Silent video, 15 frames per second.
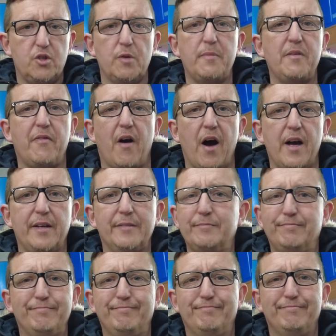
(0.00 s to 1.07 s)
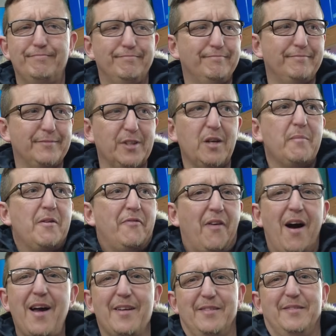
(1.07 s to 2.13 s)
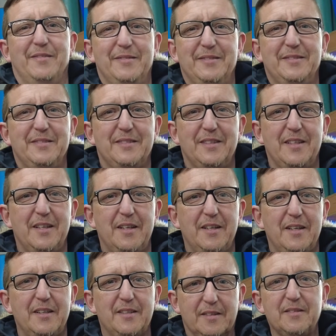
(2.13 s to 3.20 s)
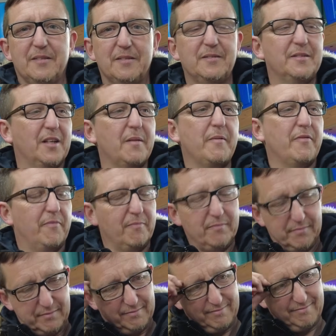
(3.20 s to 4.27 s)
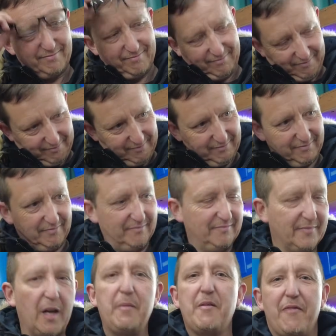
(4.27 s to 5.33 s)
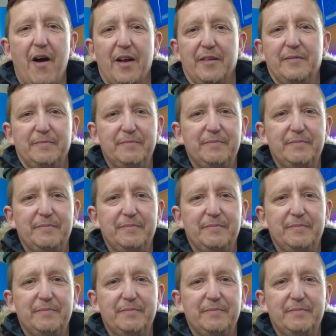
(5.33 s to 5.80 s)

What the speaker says: Should be fine. It's going to be fine. It's going to be... It'll be fine.